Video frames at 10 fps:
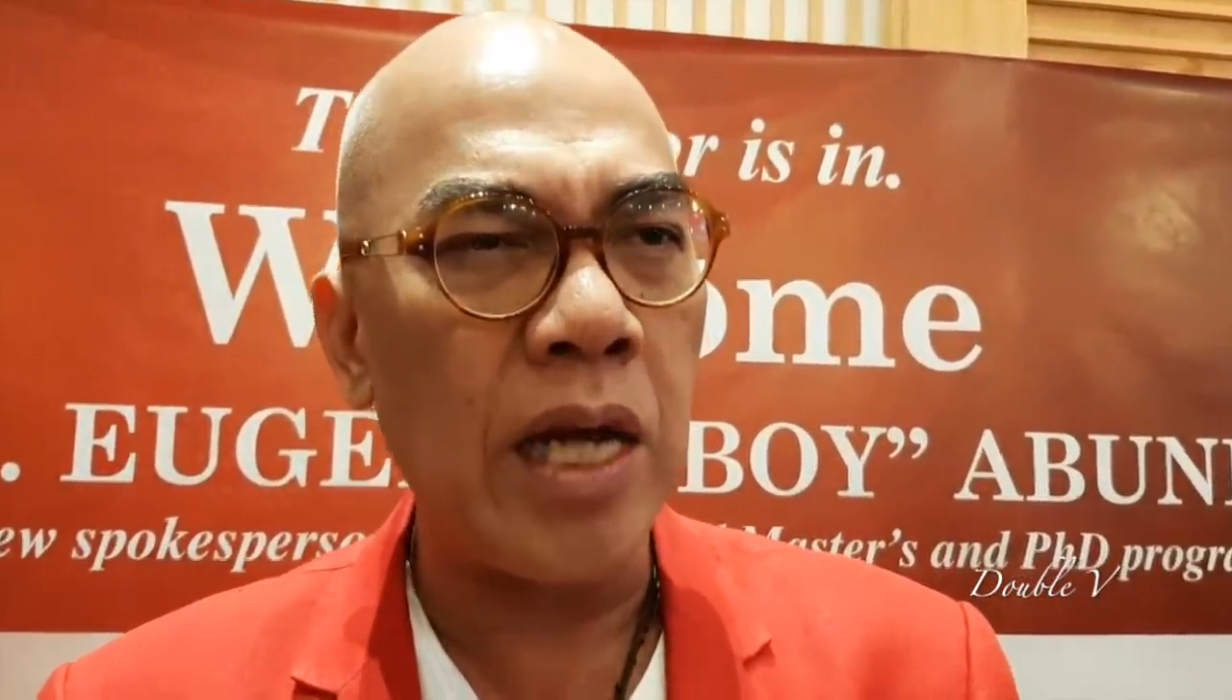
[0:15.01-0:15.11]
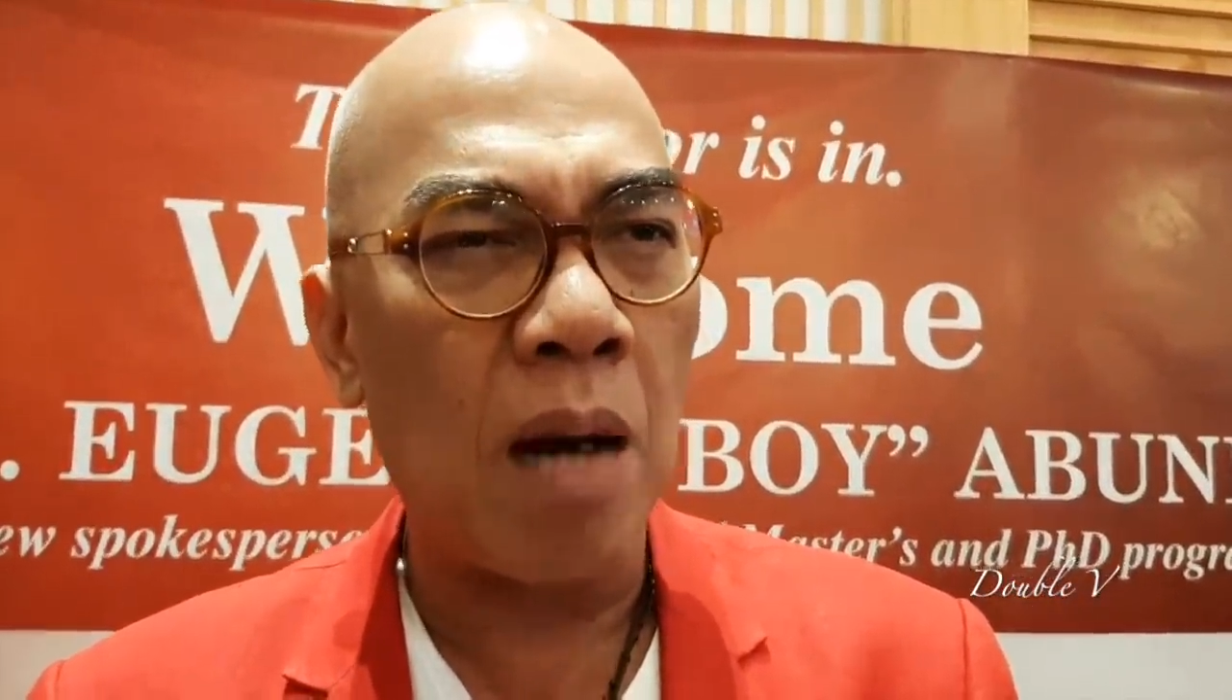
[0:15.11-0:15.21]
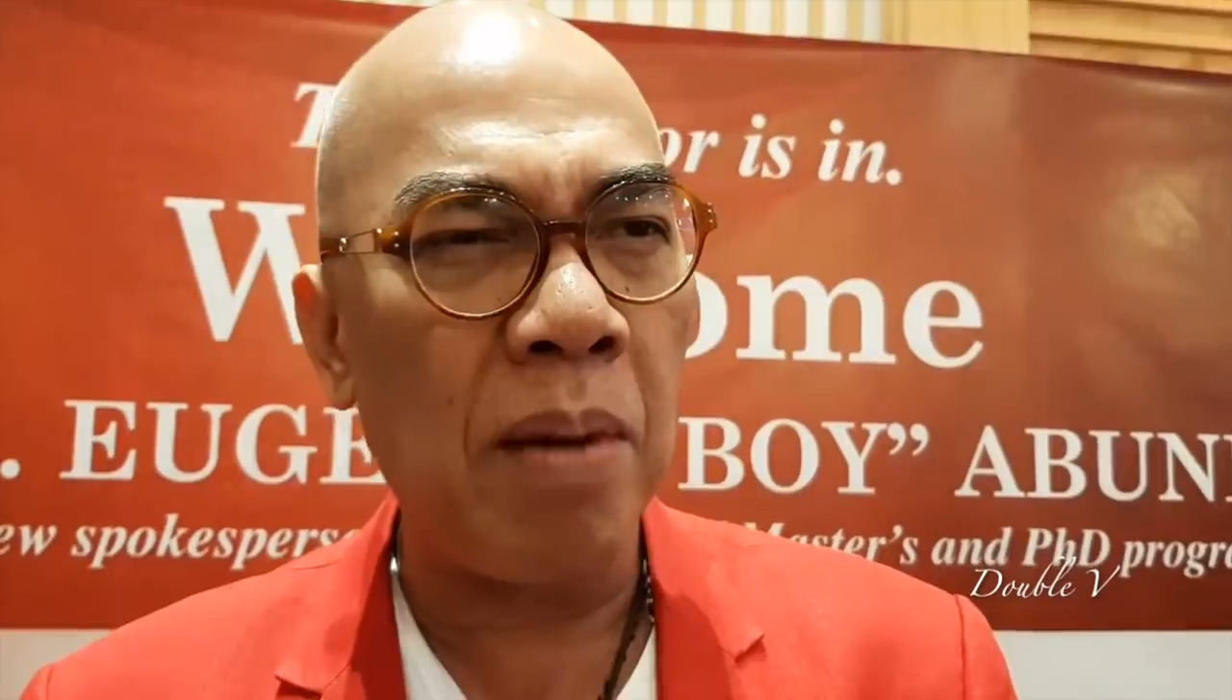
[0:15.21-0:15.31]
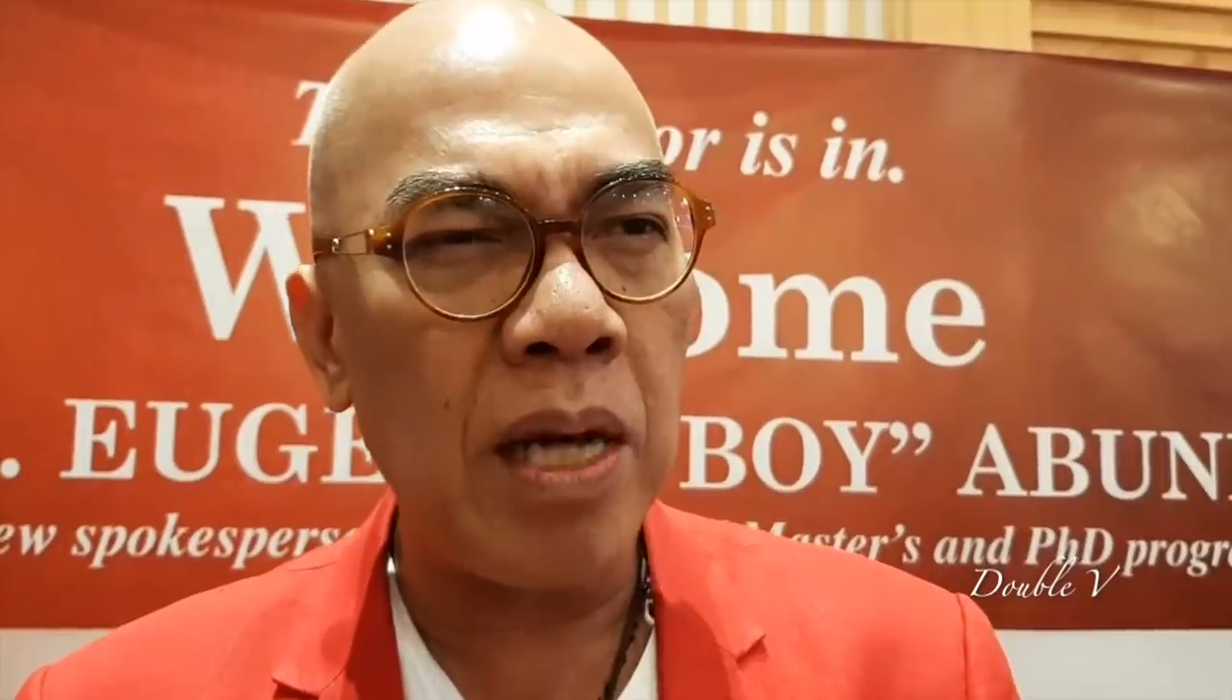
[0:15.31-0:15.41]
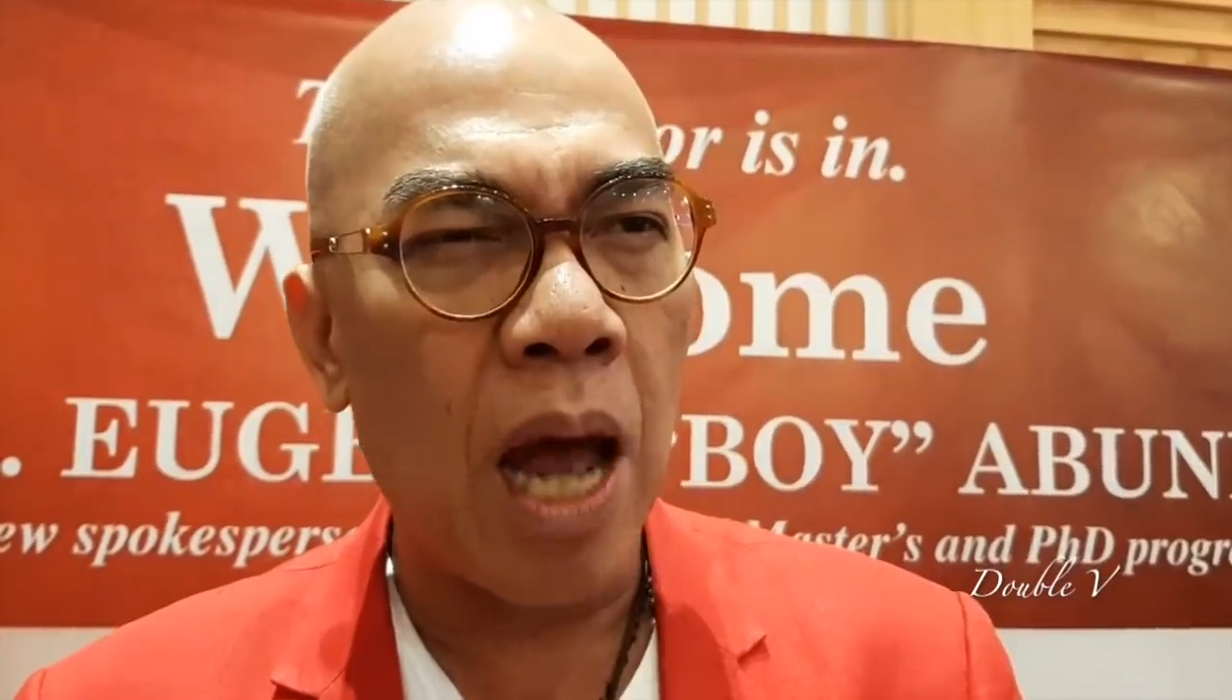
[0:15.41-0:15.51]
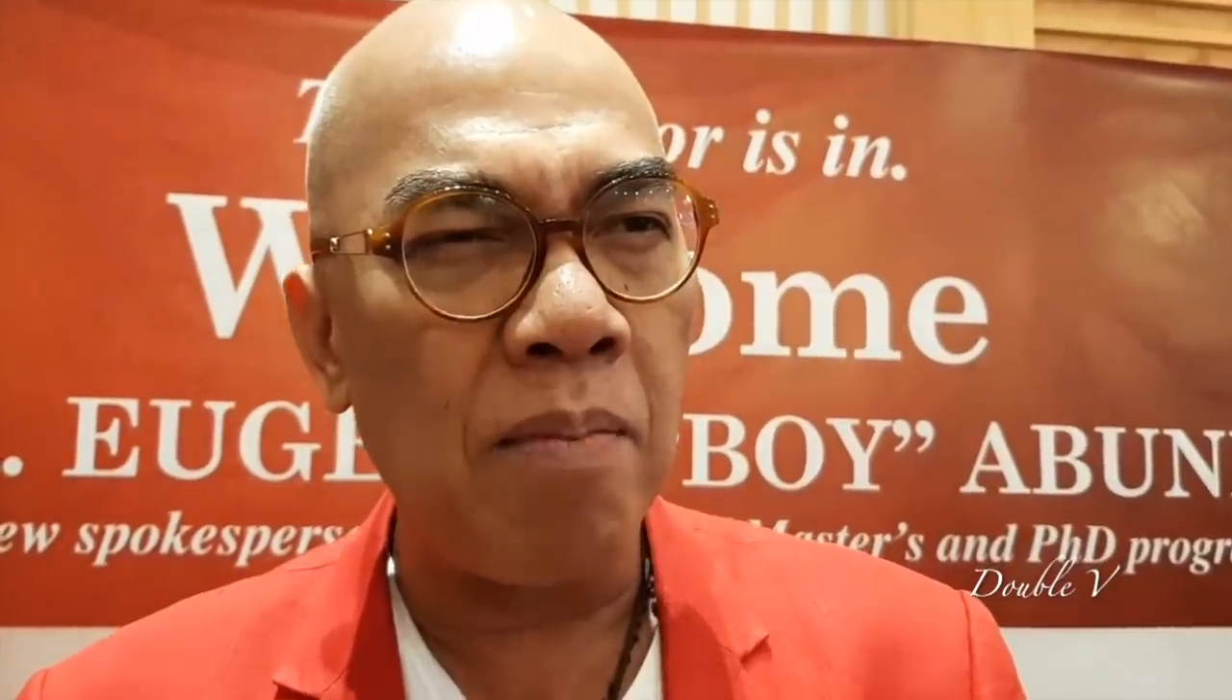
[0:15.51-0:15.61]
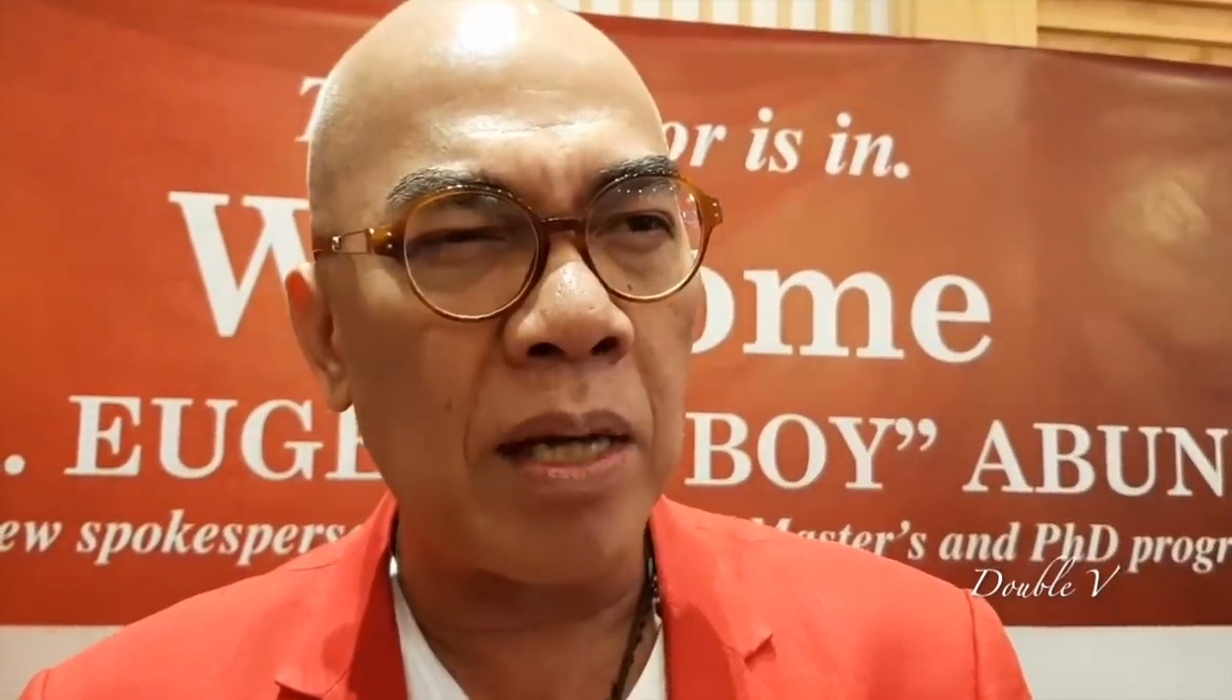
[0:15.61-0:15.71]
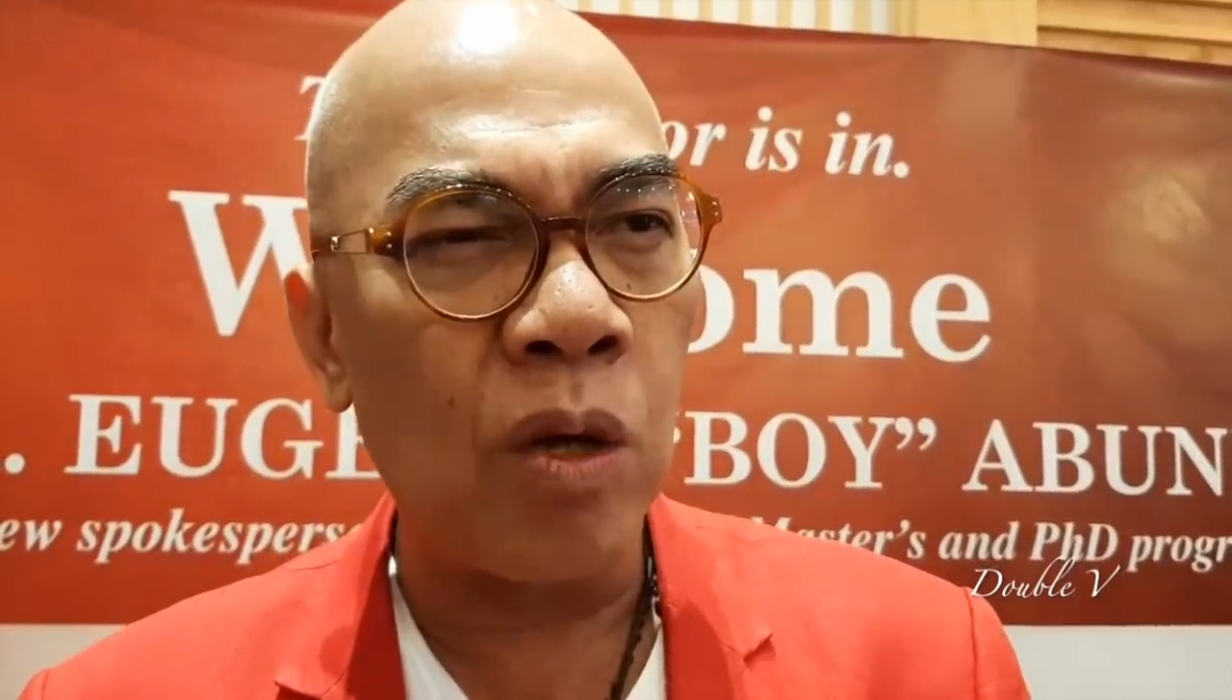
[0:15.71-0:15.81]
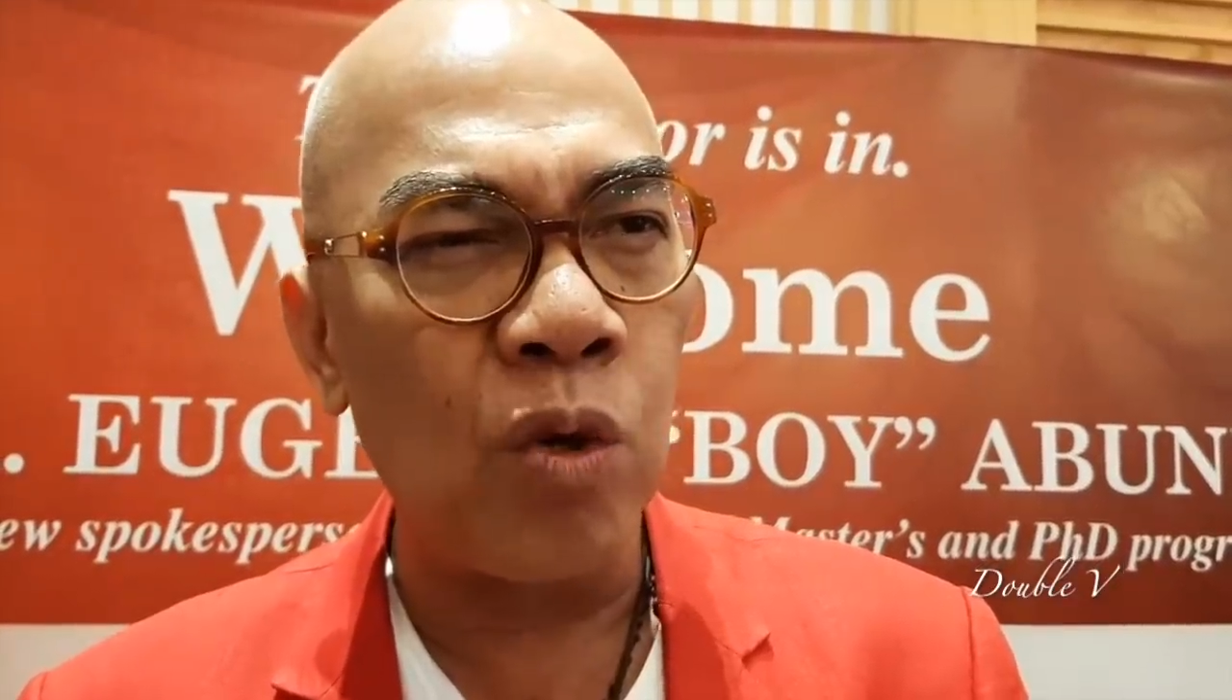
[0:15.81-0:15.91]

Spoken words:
yaman-yaman